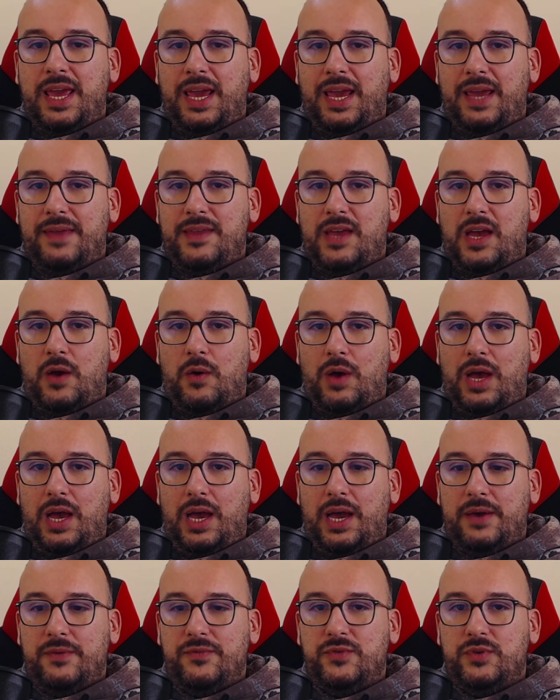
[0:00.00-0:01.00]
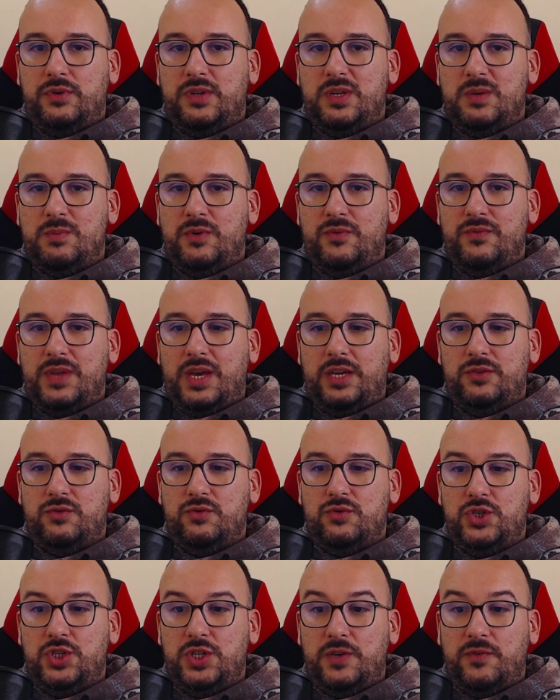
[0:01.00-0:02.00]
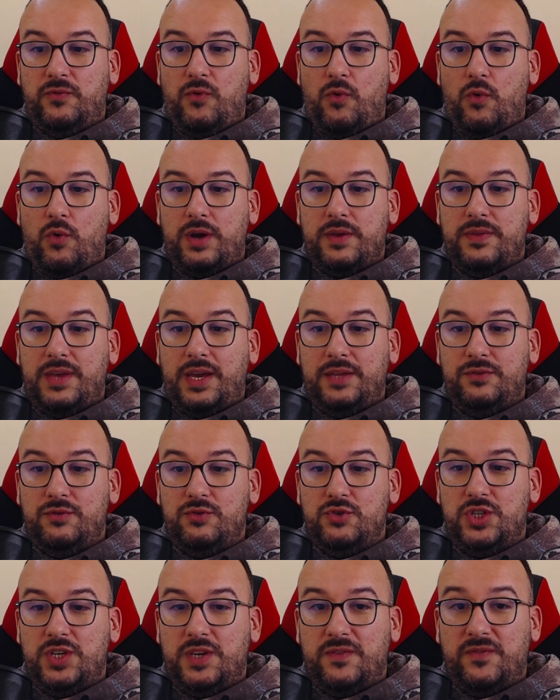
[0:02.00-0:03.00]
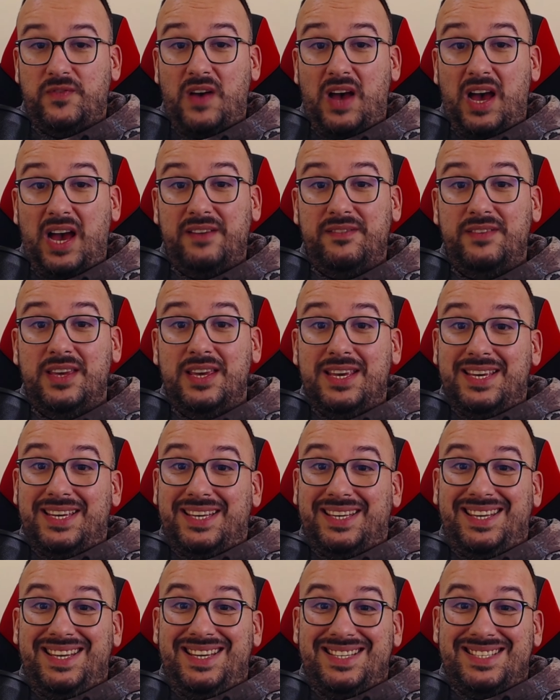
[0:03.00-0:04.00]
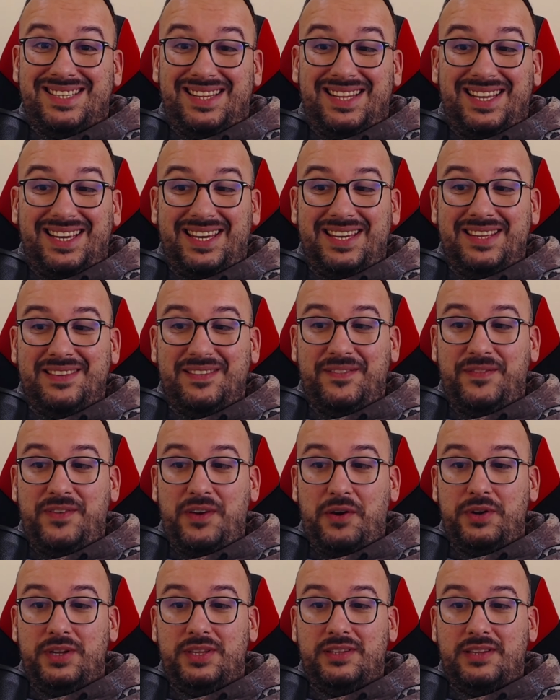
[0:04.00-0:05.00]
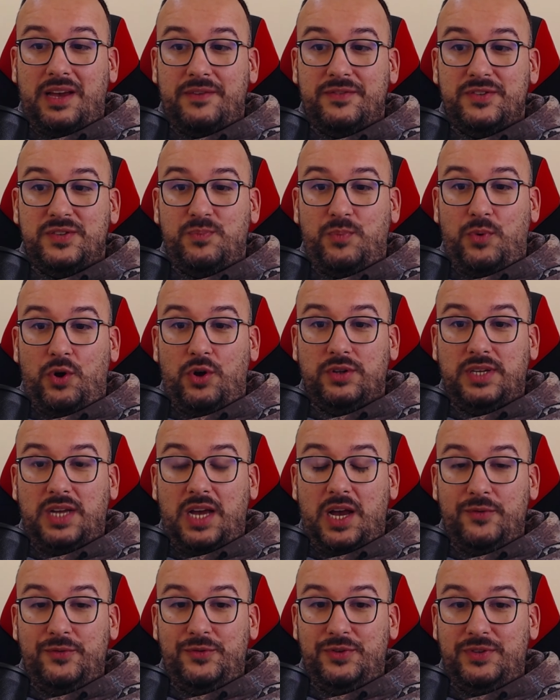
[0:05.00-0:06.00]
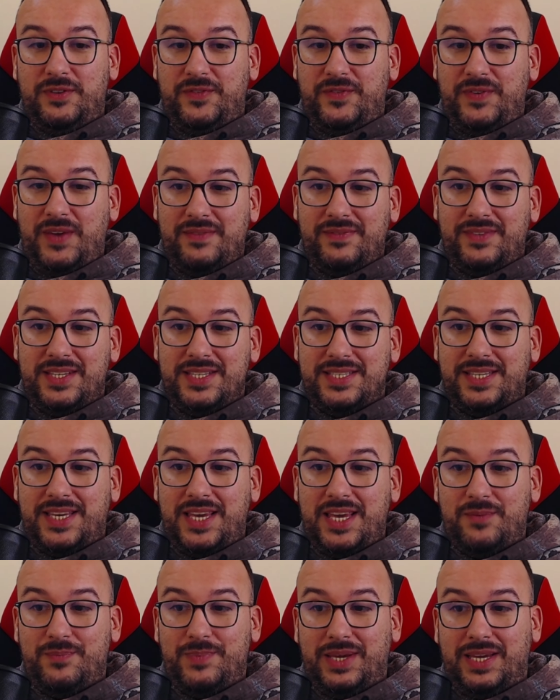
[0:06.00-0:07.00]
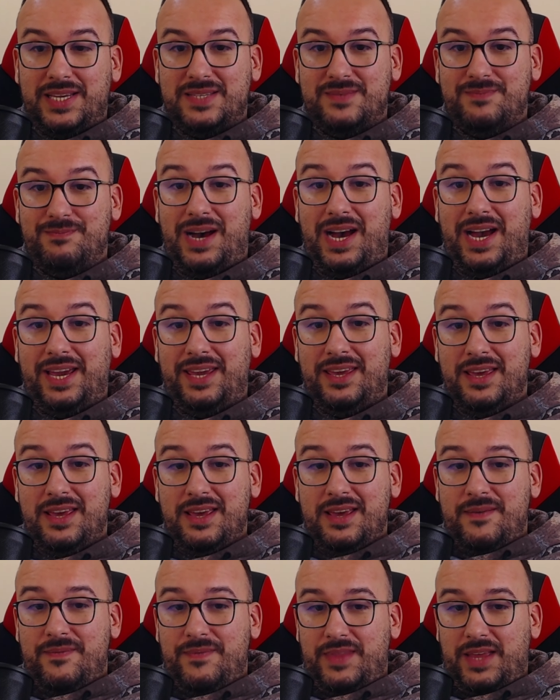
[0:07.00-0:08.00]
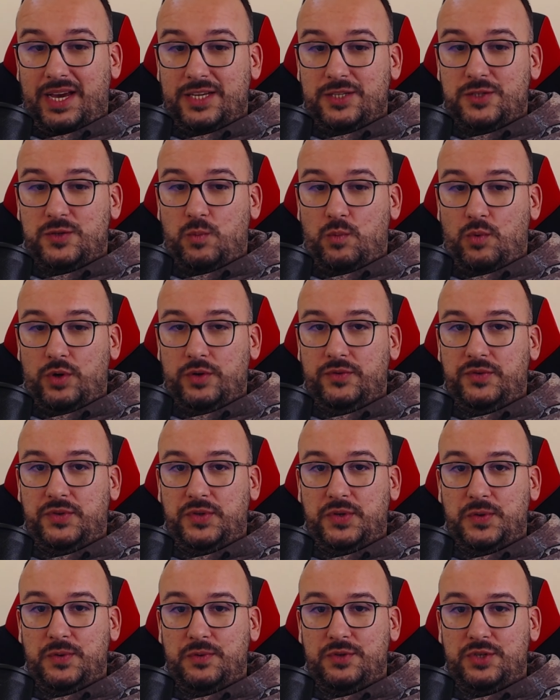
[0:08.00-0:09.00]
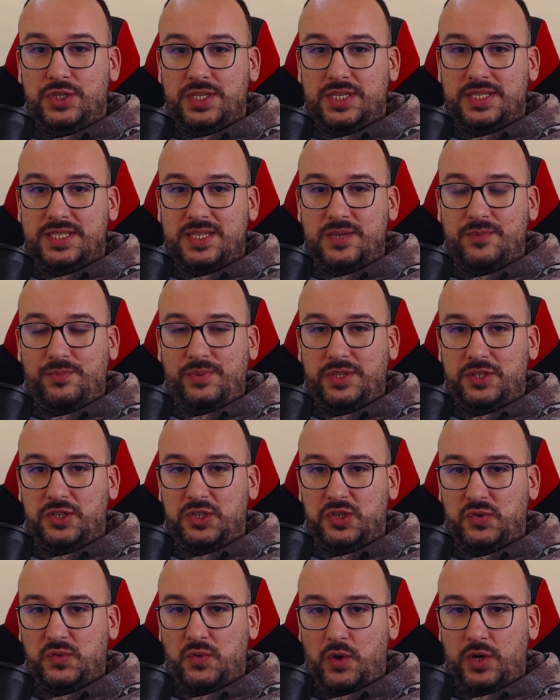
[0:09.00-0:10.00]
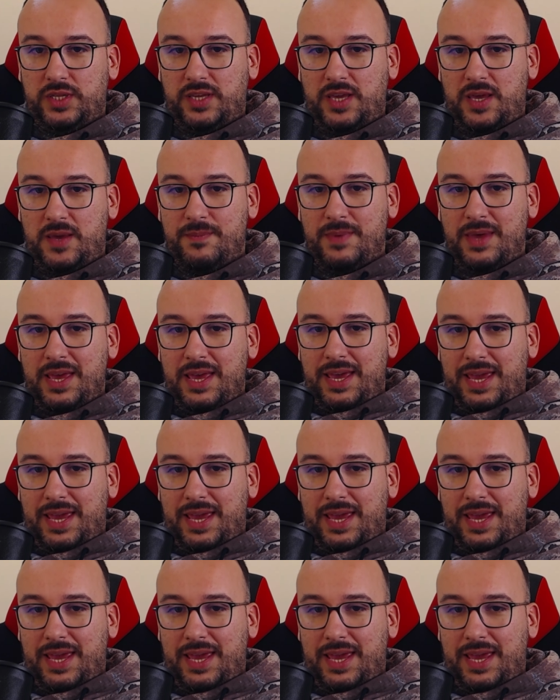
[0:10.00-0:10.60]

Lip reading: And now after the move knight to g4 and knight to g5, he's like in a very tough spot how to defend his king because my knights want to just simply destroy him.